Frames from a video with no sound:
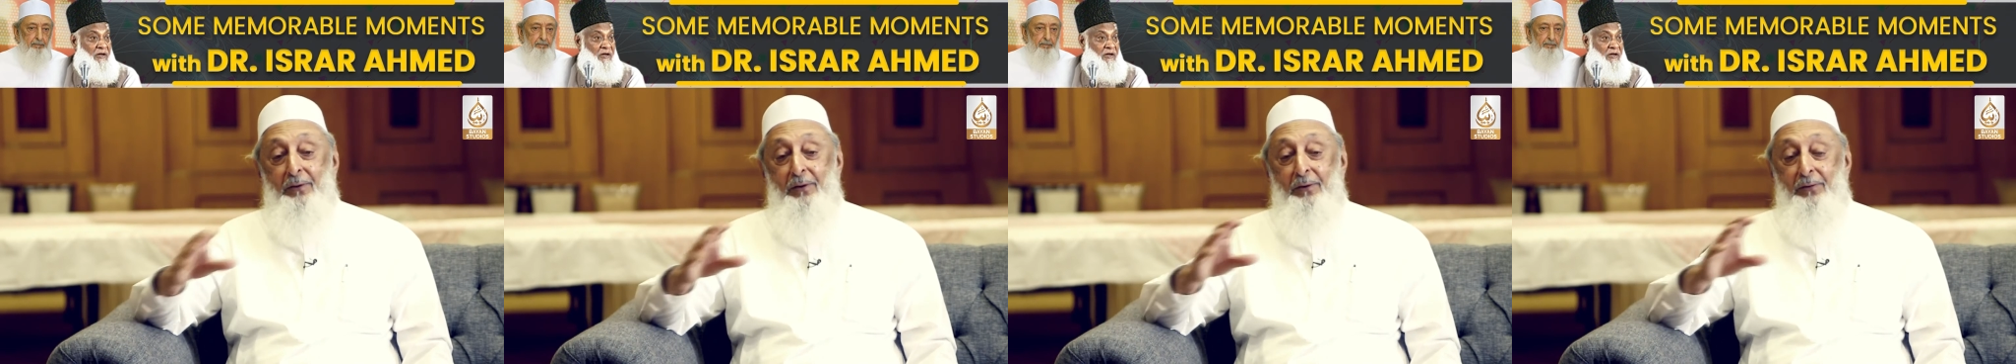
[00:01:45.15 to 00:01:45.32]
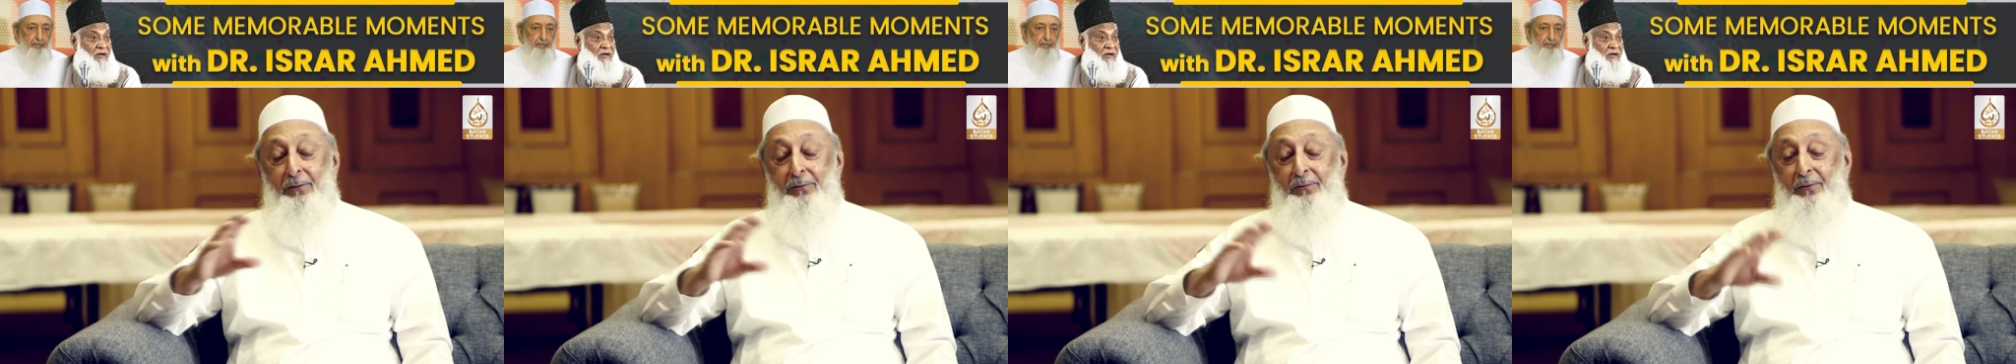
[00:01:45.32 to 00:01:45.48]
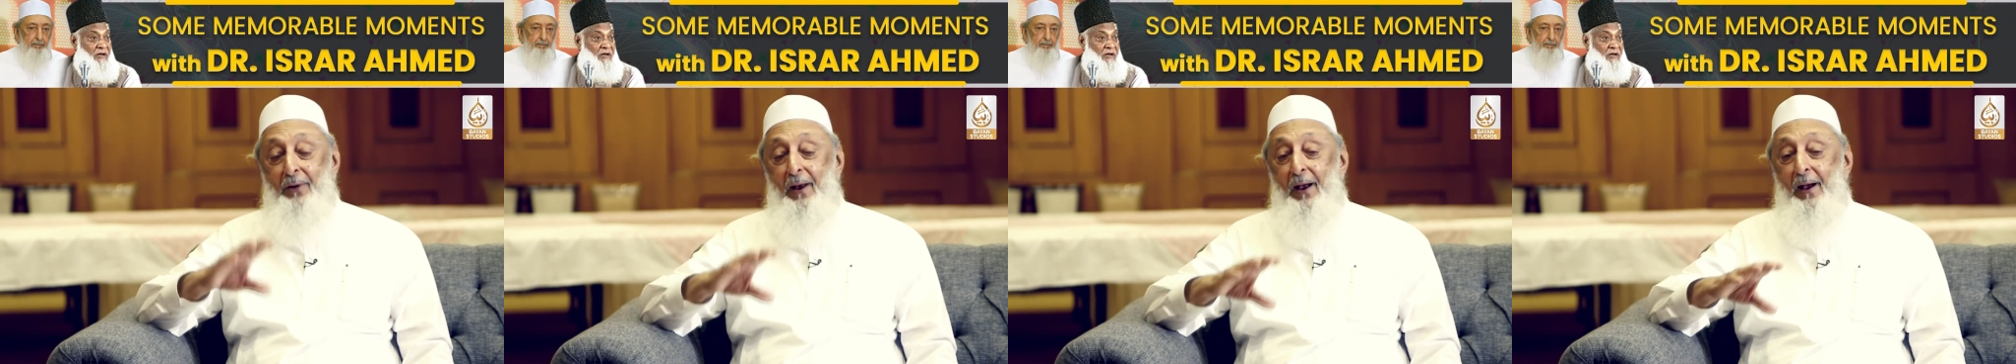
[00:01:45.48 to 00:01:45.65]

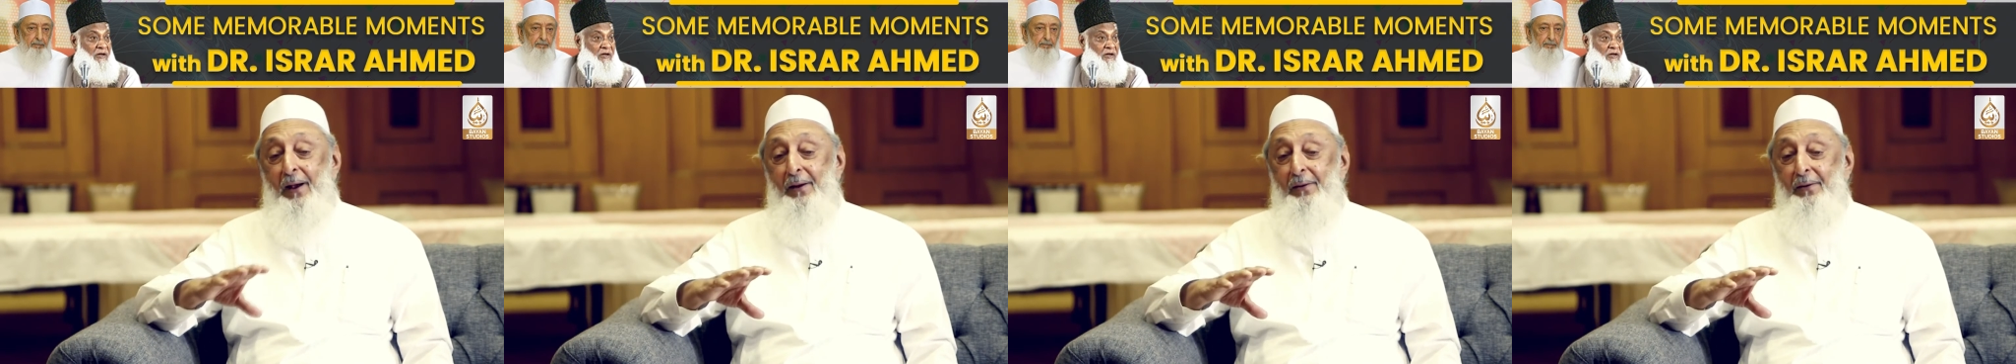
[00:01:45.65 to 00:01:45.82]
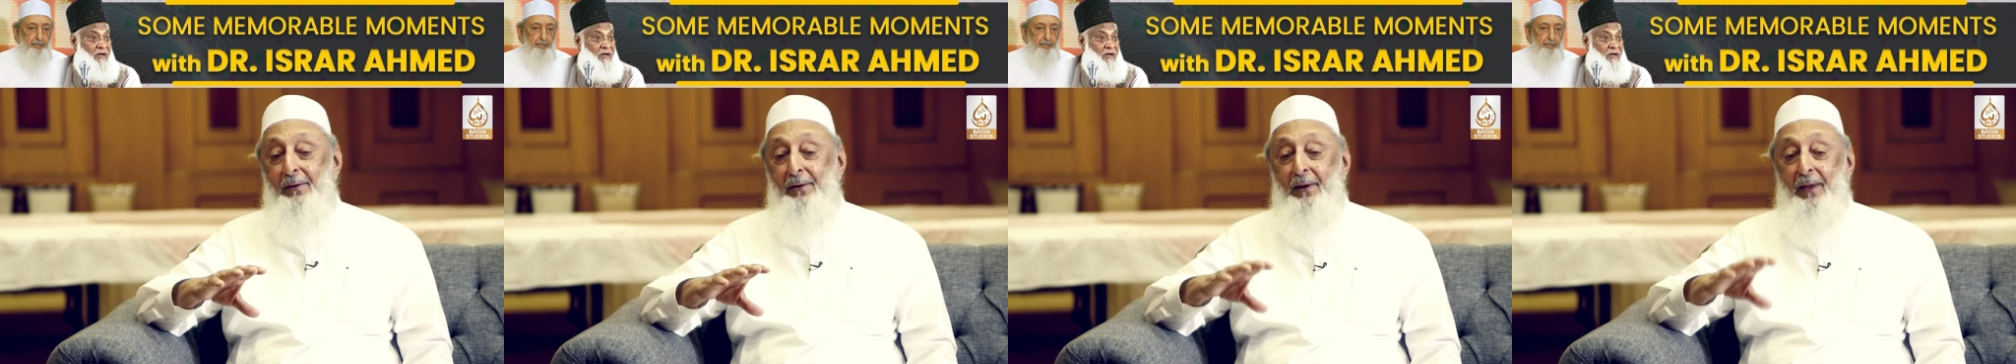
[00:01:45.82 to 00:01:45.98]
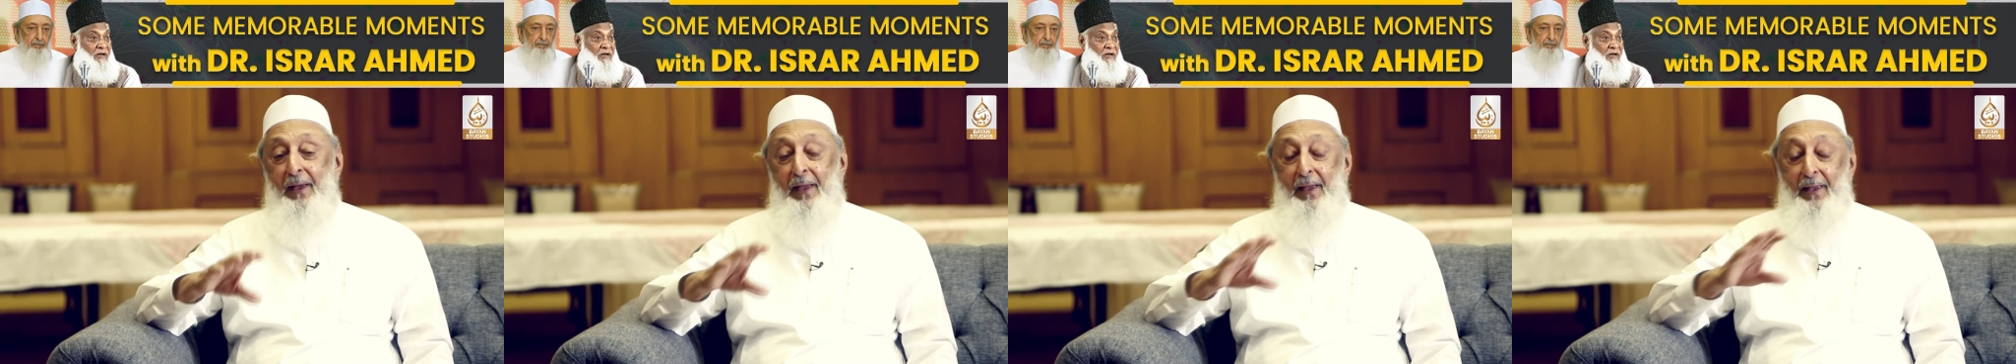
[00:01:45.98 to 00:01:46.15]

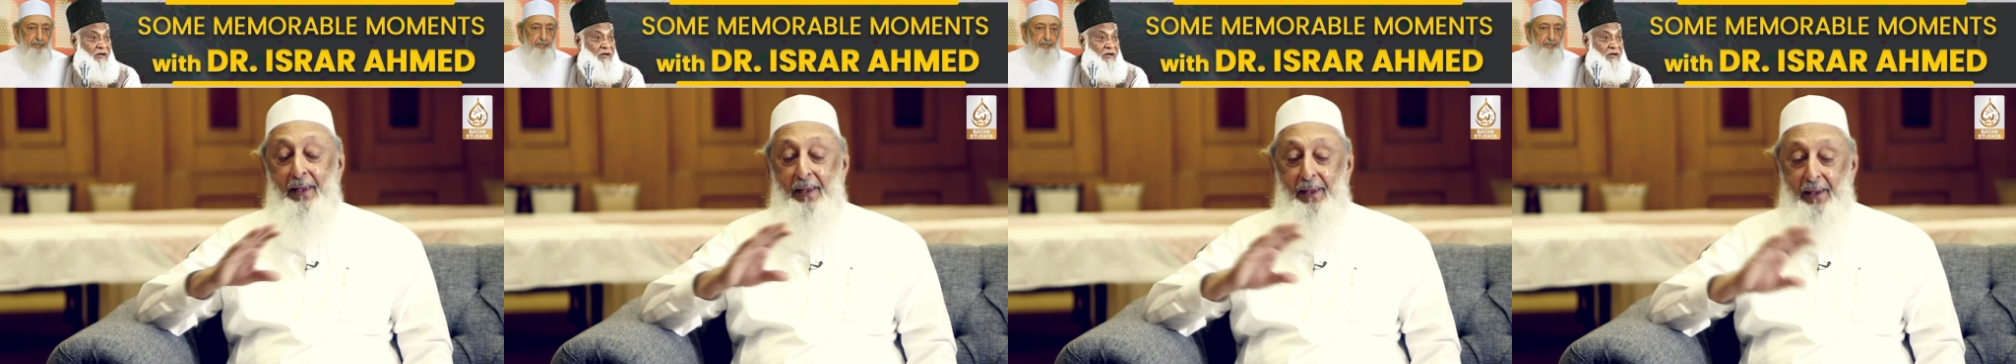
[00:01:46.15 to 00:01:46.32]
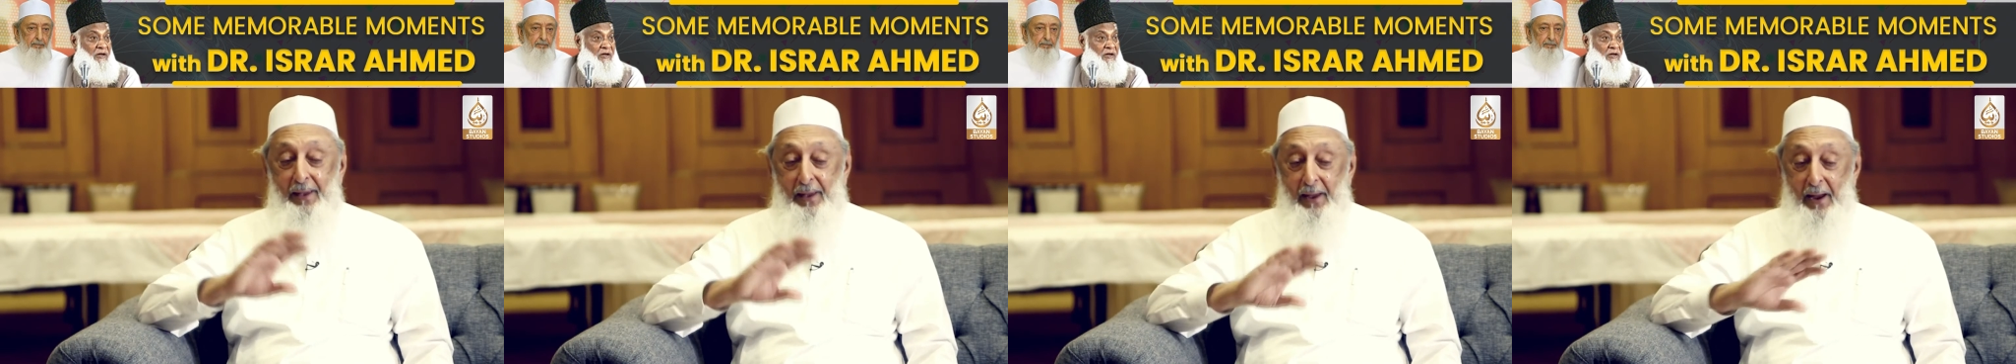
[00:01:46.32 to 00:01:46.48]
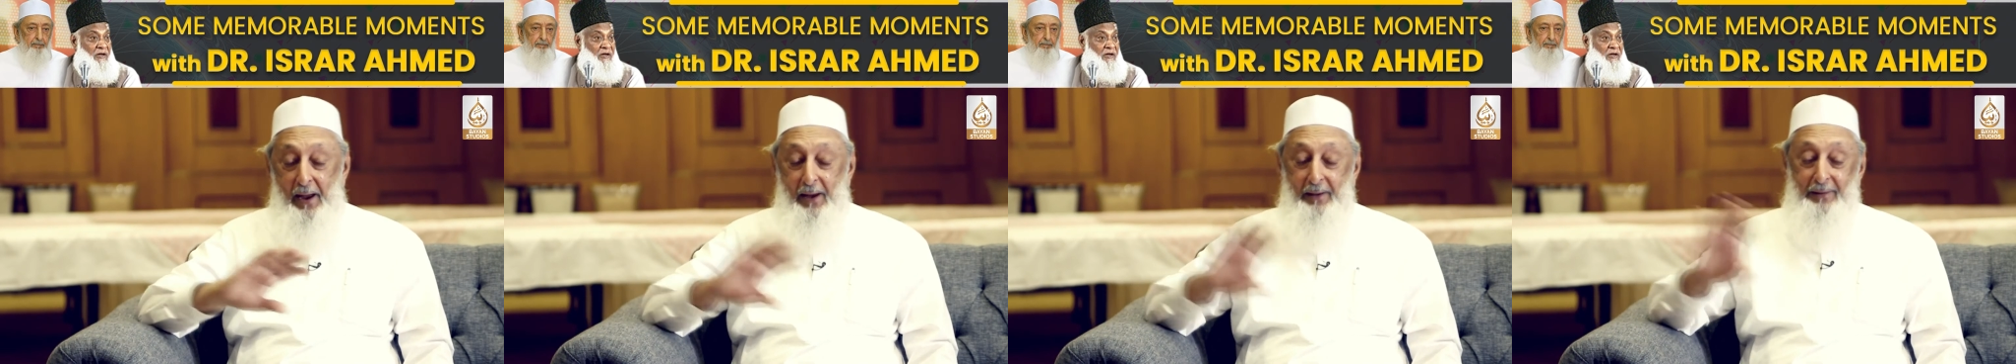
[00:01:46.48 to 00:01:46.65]
Israr,
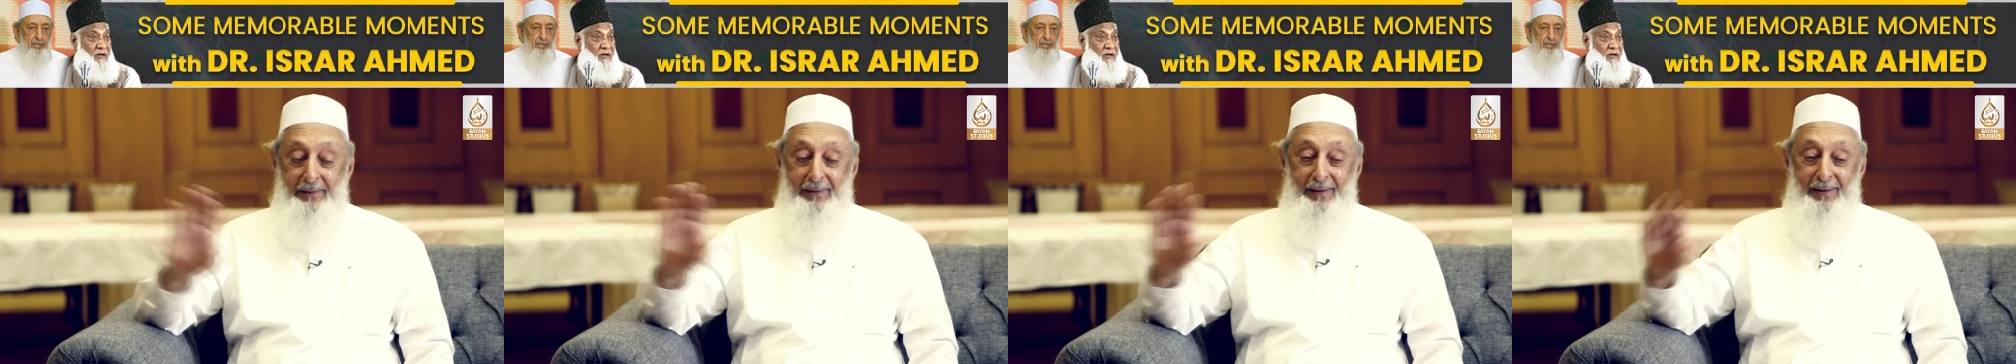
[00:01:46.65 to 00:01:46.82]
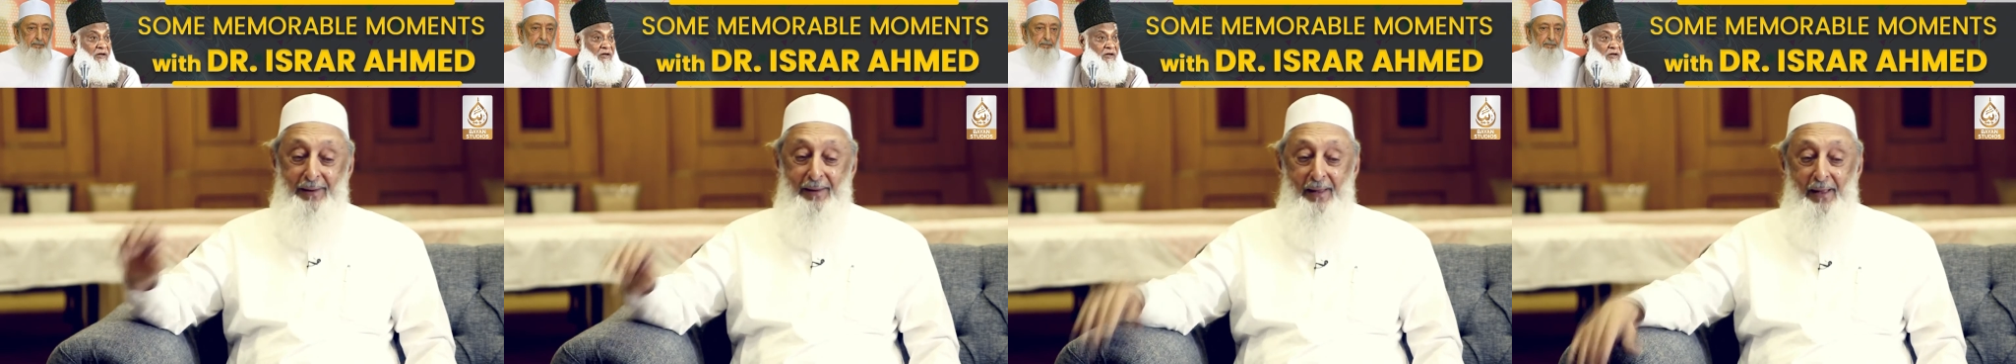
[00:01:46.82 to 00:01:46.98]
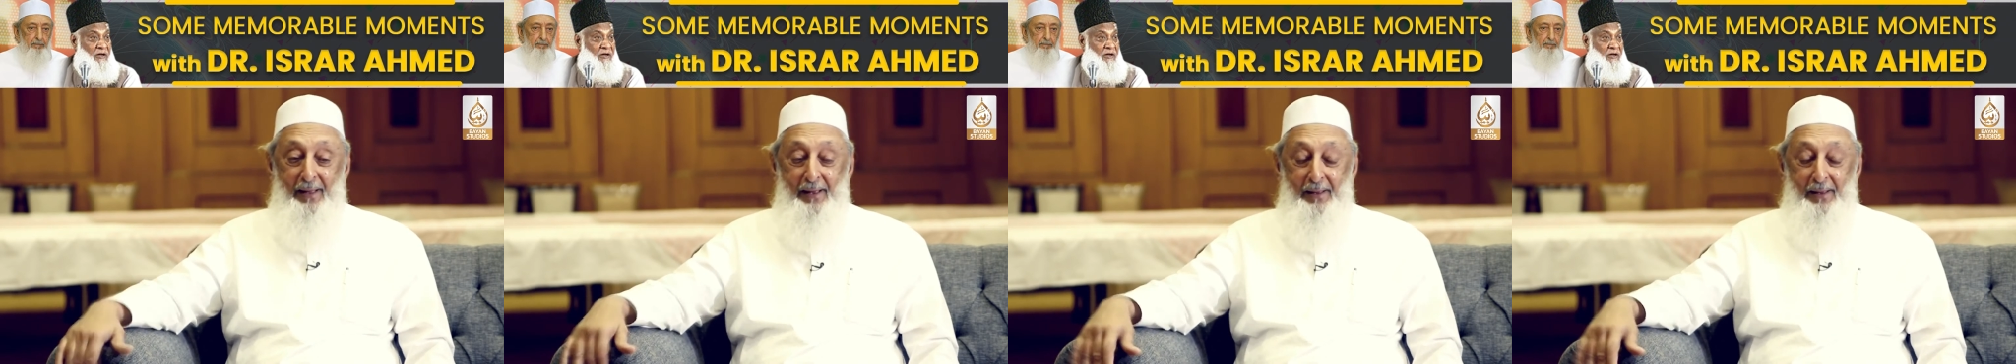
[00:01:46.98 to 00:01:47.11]
he ate